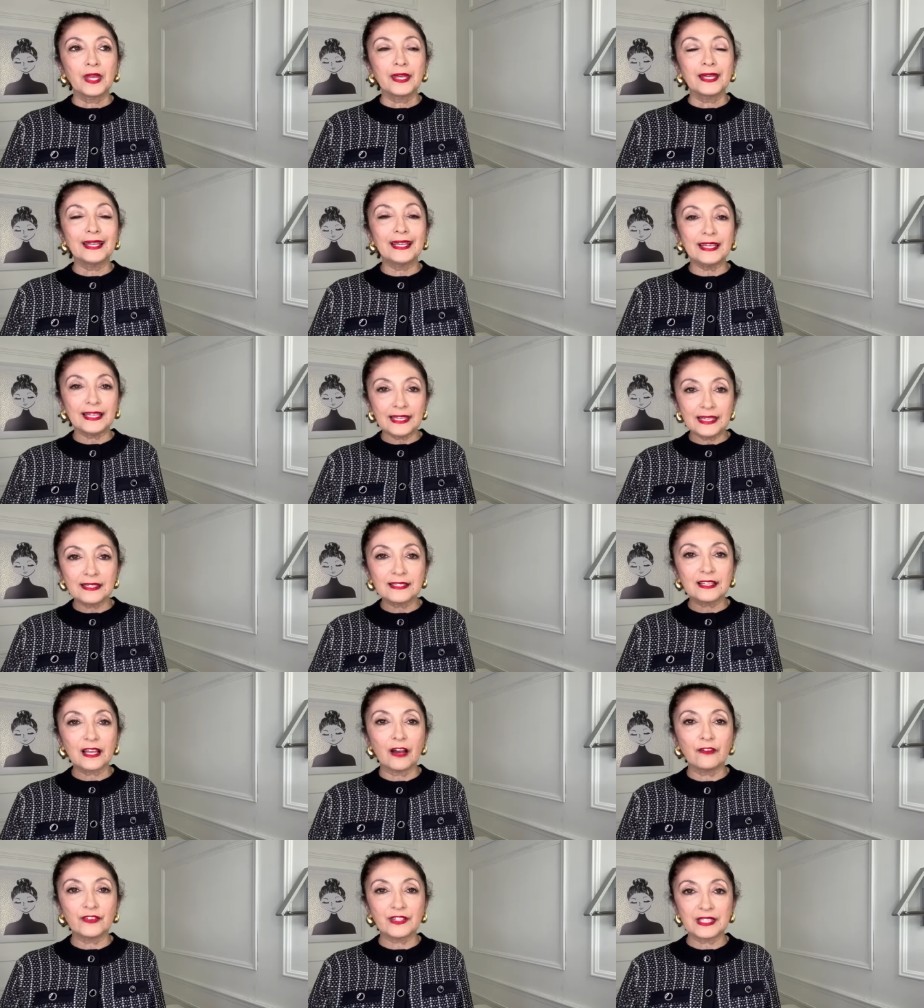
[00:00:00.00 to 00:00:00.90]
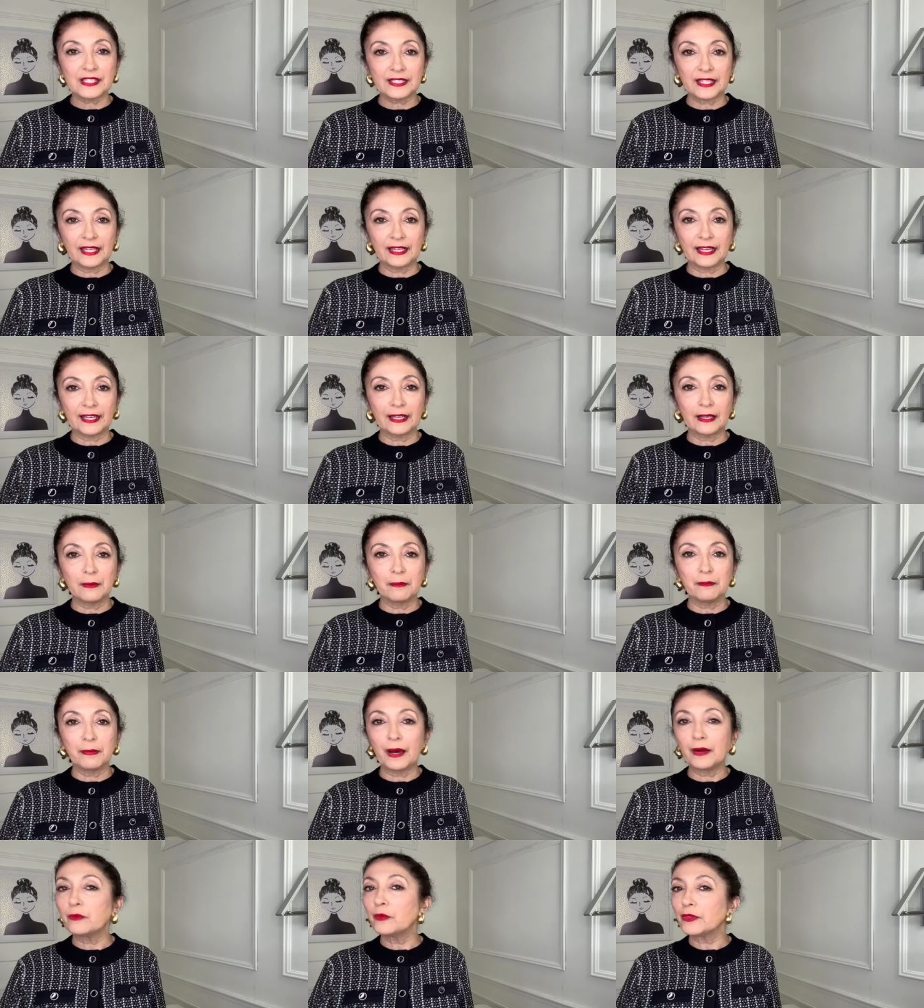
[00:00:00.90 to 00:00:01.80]
ease of a skinny,
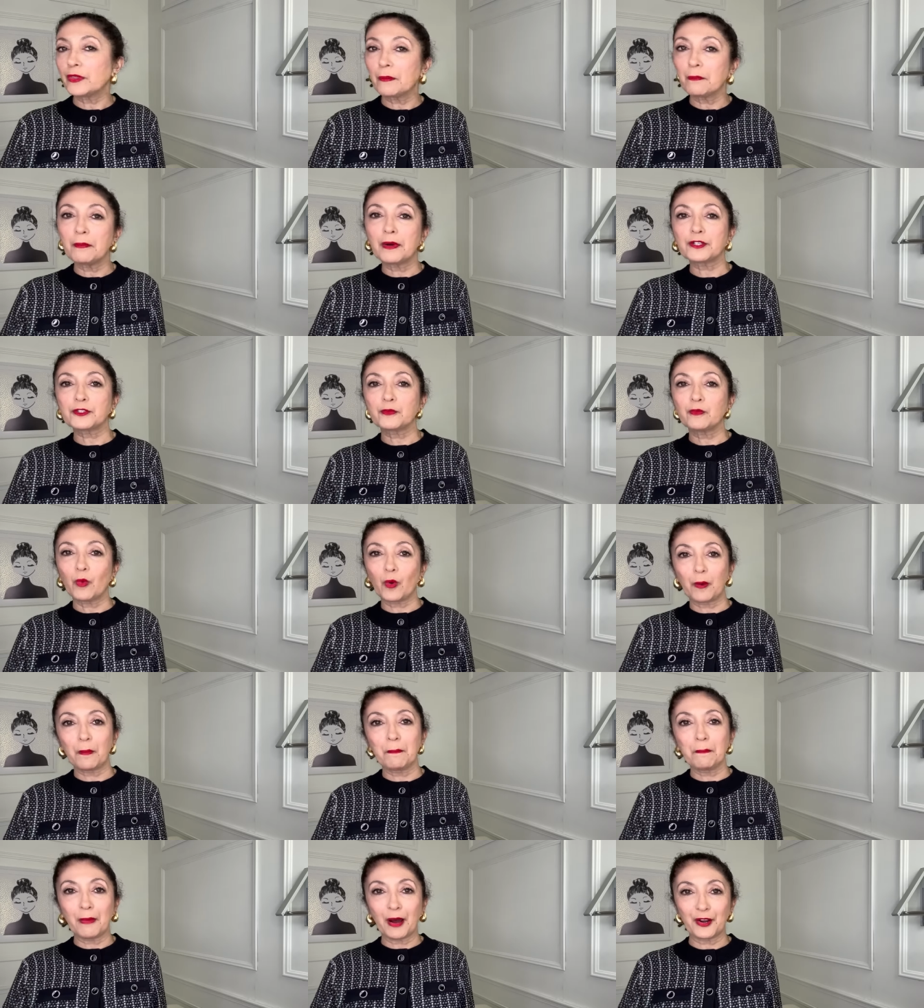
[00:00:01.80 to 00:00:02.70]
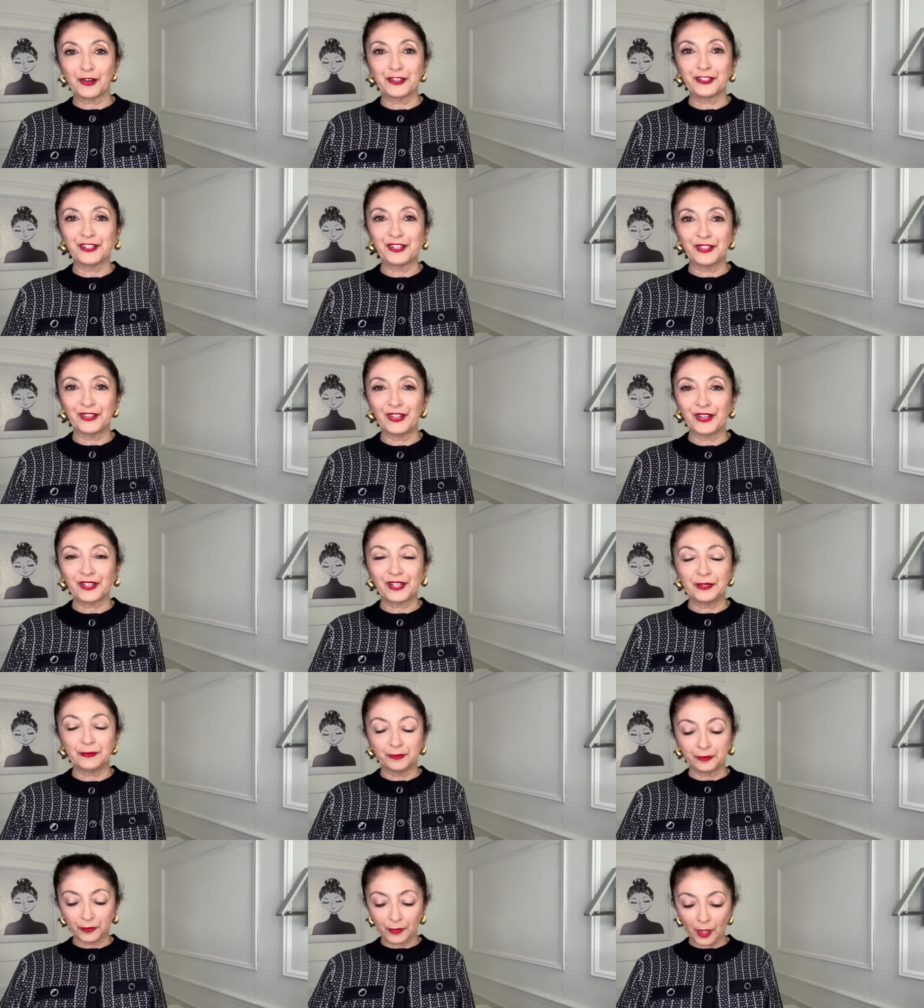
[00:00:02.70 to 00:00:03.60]
but with a much more modern look.
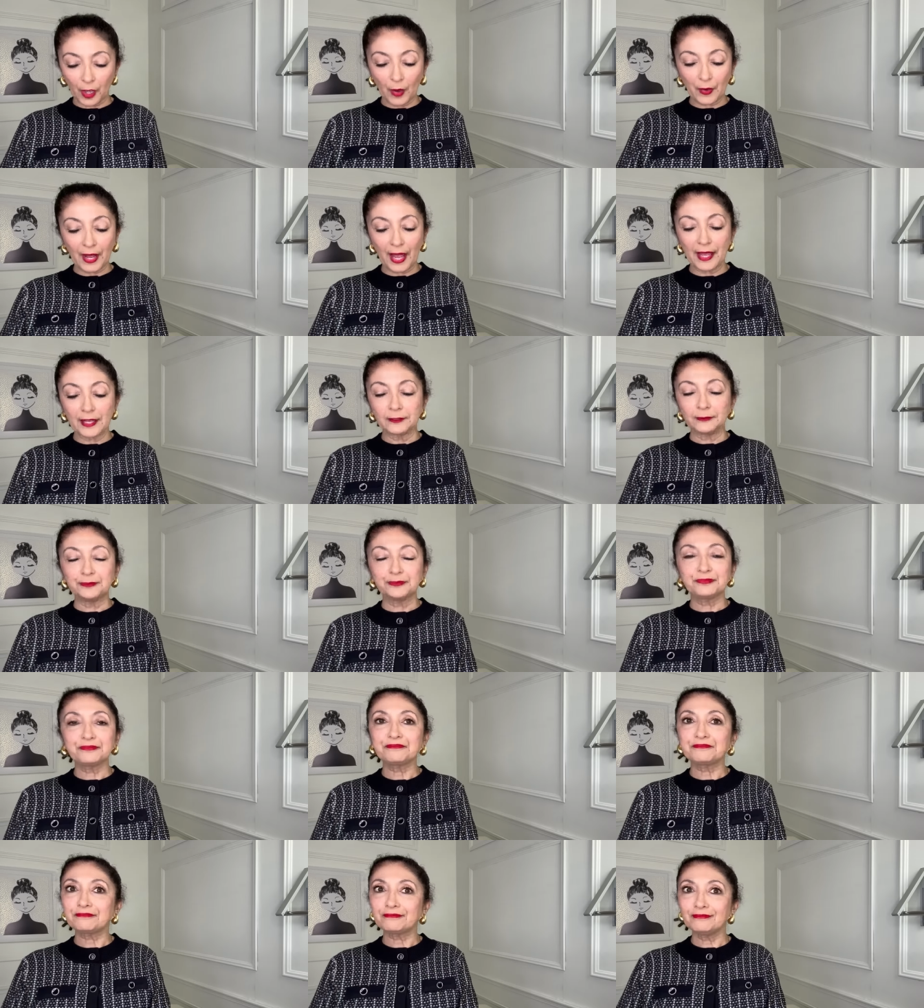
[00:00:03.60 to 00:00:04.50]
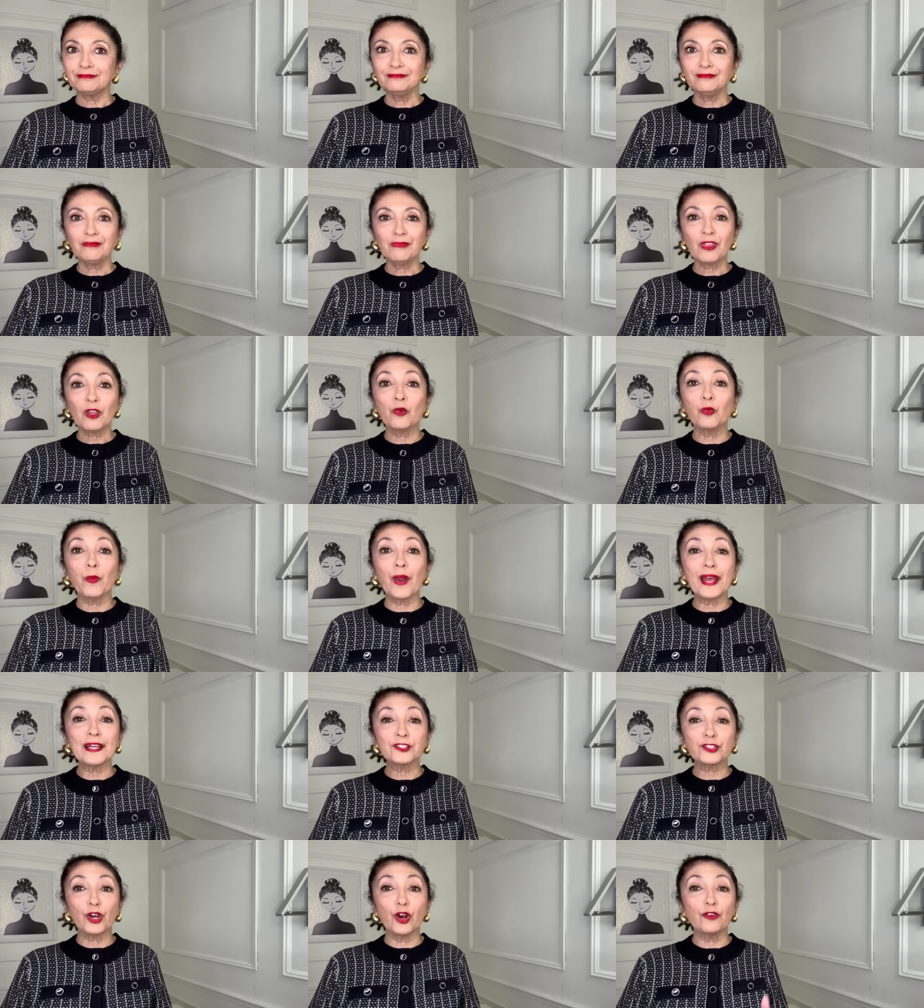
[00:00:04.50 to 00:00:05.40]
Okay,
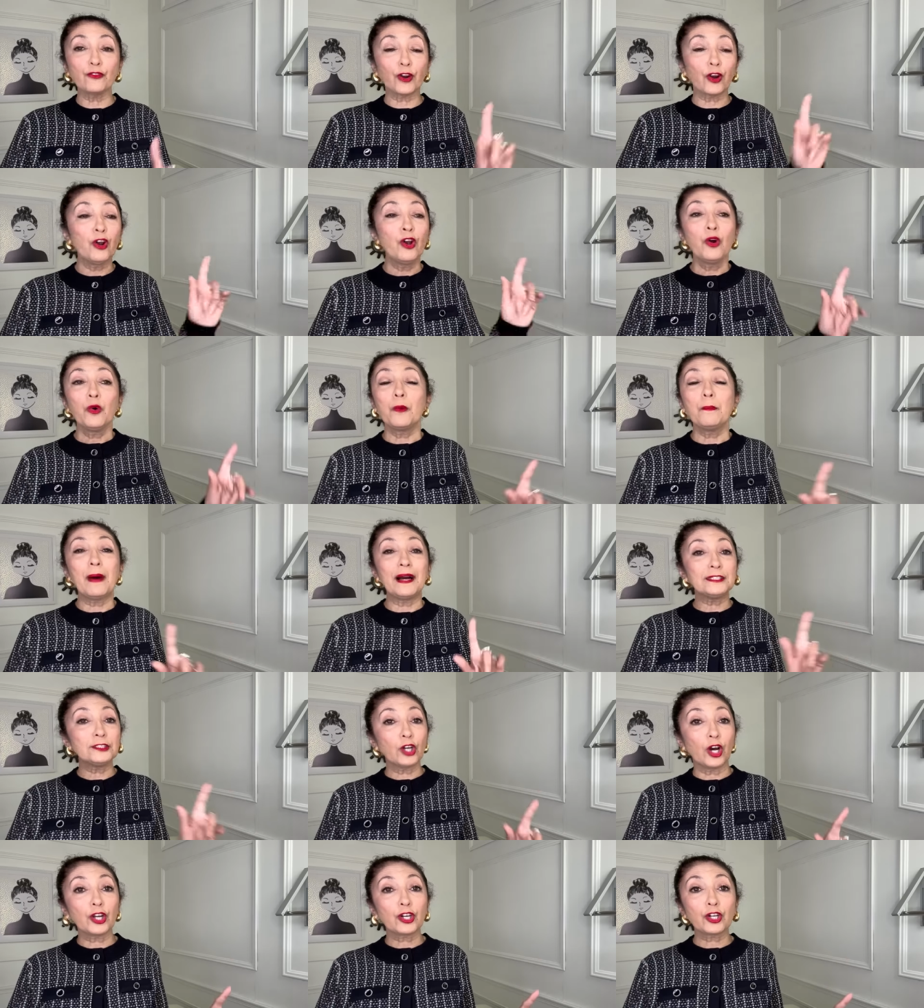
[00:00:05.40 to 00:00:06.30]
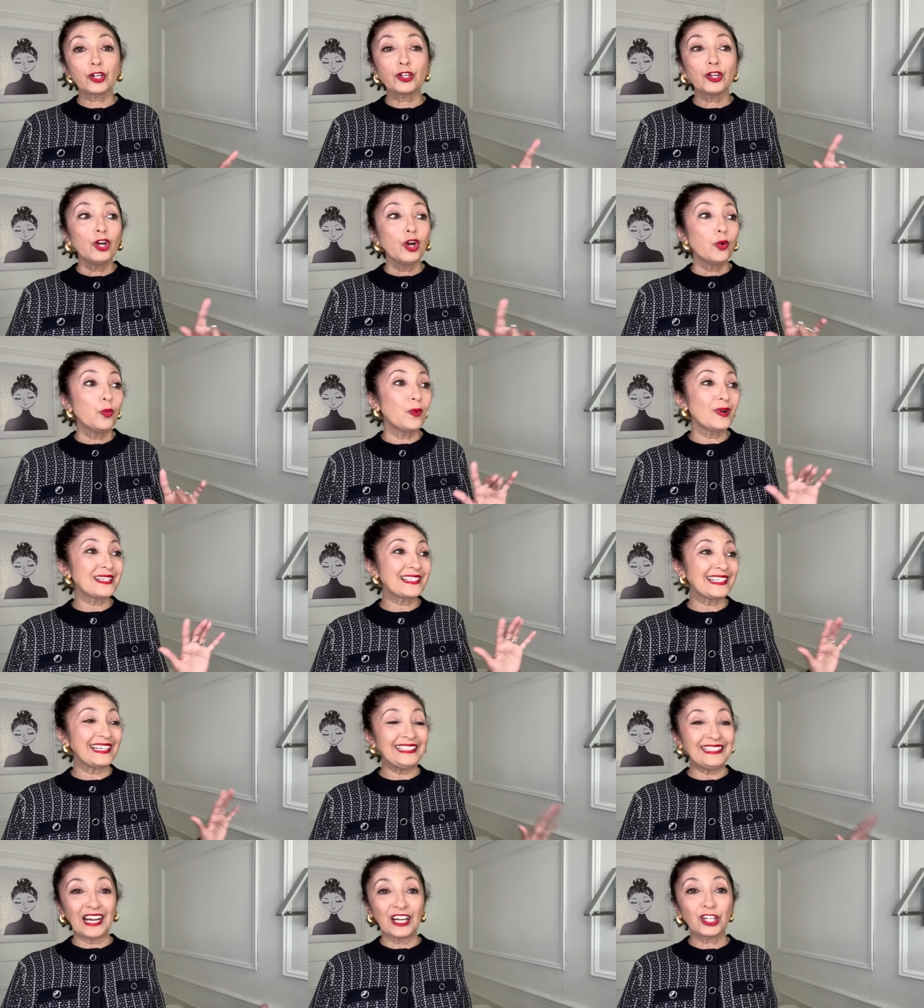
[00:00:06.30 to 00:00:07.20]
rant over. When my daughter was
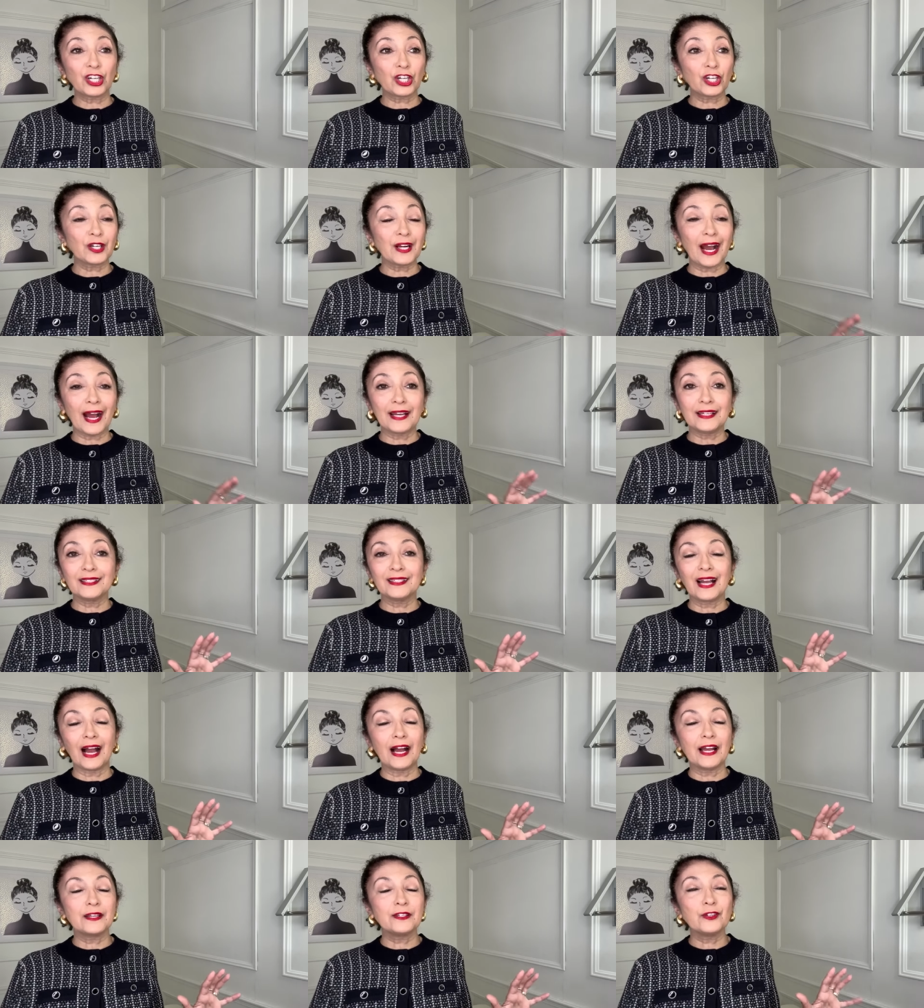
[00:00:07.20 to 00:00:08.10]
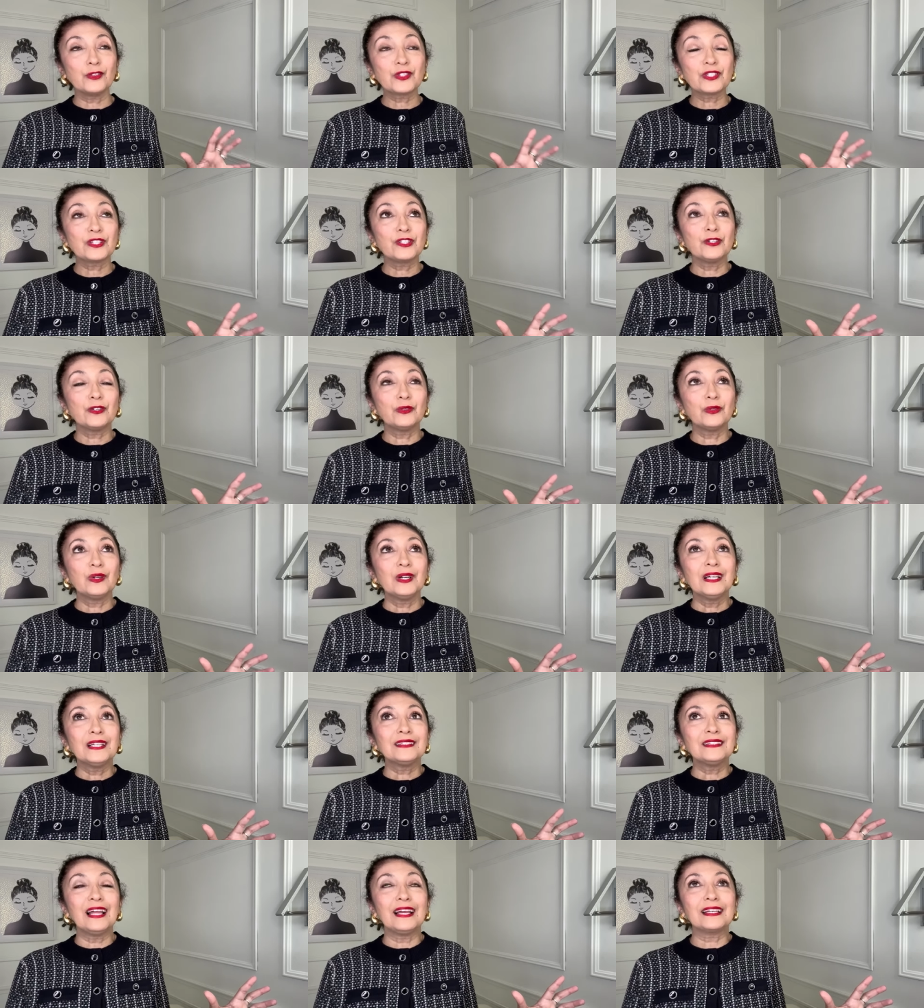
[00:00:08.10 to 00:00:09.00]
younger, I I used to
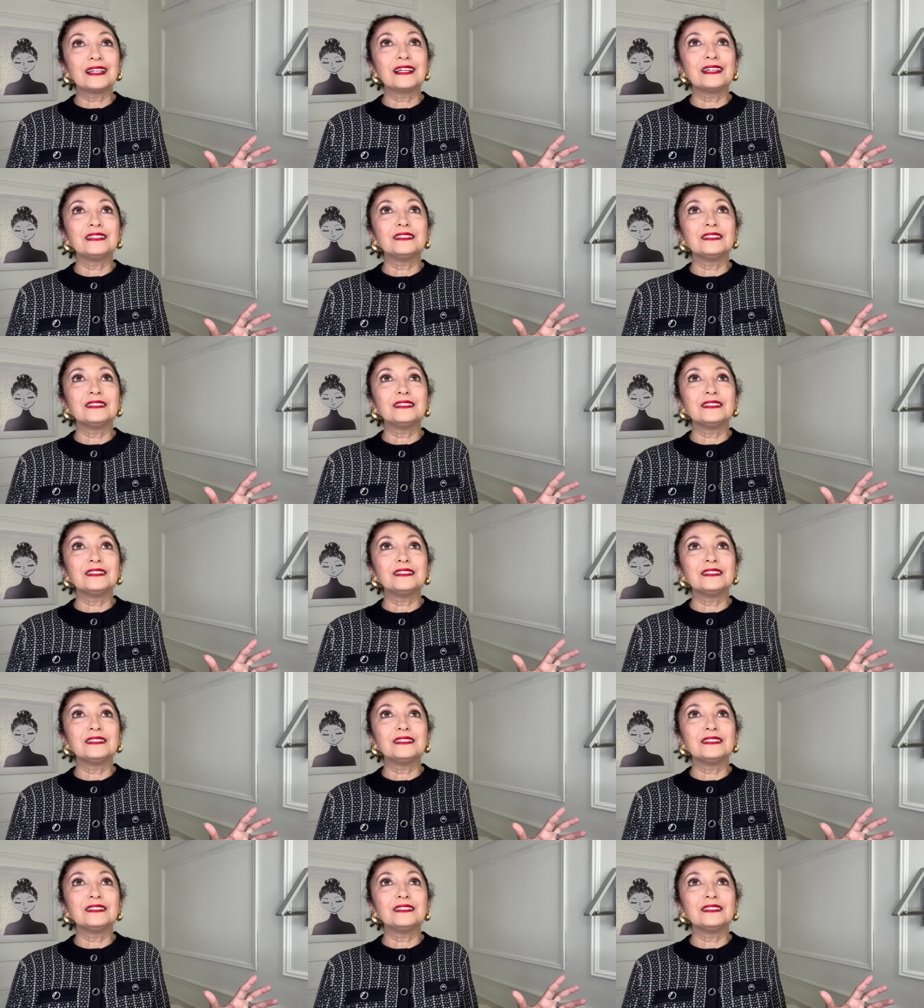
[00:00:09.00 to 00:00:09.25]
like